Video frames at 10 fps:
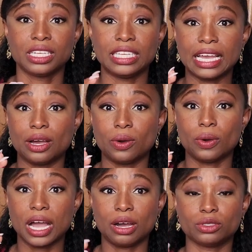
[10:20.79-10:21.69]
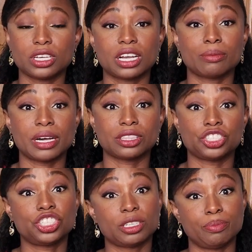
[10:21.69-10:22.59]
Now, I will talk about the
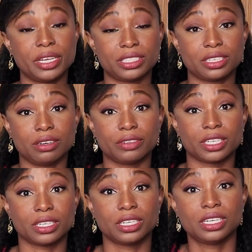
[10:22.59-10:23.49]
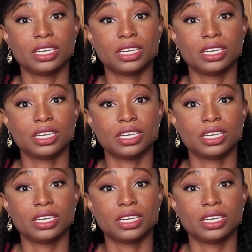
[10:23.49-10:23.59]
shipment of her.